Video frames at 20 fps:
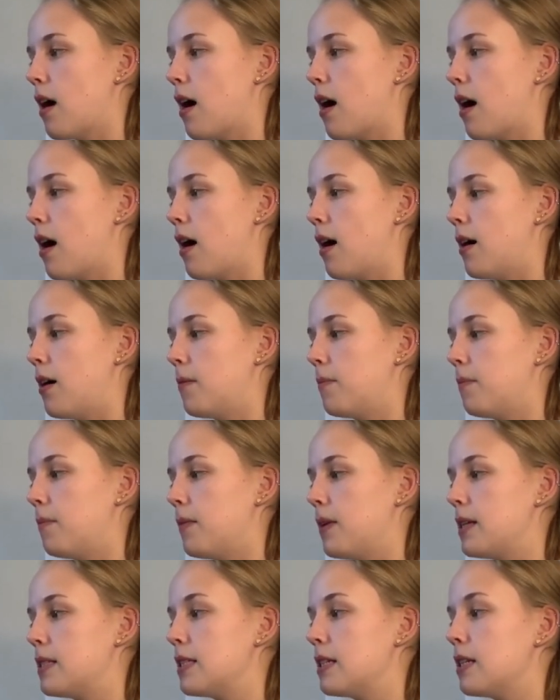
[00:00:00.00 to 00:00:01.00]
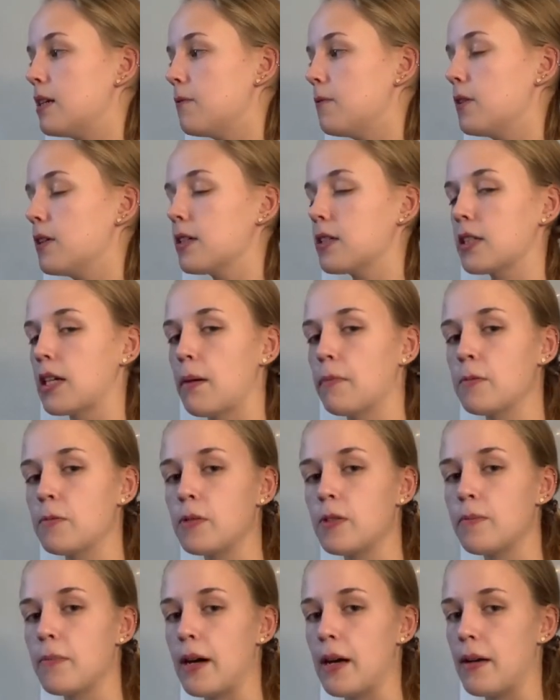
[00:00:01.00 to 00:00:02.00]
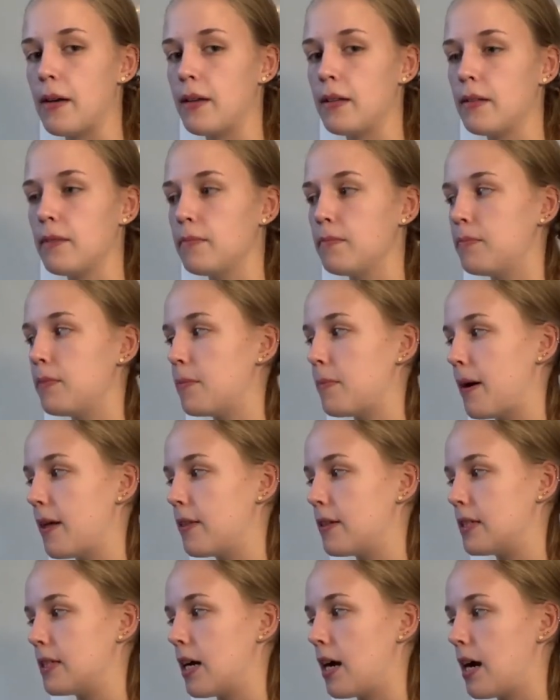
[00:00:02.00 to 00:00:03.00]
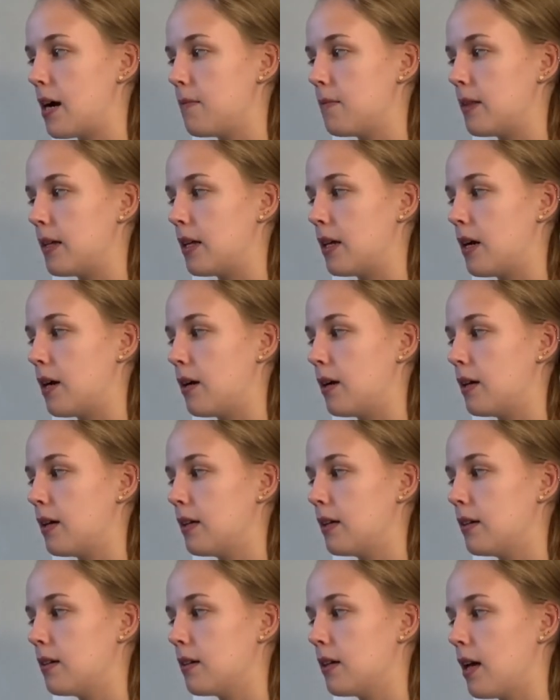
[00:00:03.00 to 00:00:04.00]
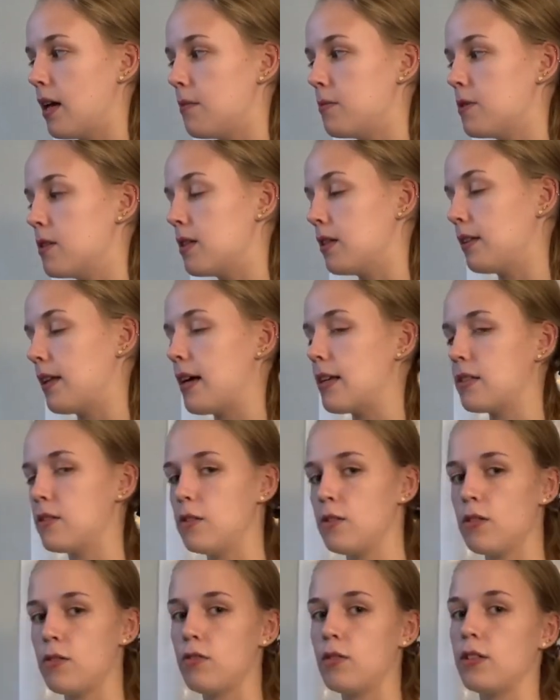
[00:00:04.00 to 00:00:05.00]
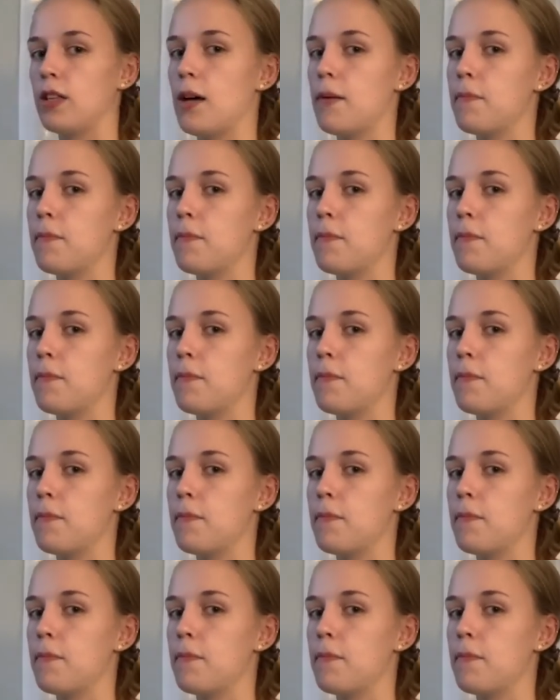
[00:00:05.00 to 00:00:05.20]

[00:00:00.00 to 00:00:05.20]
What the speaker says: it didn't feel as comfortable. But by the time that I came to the last 2 to 3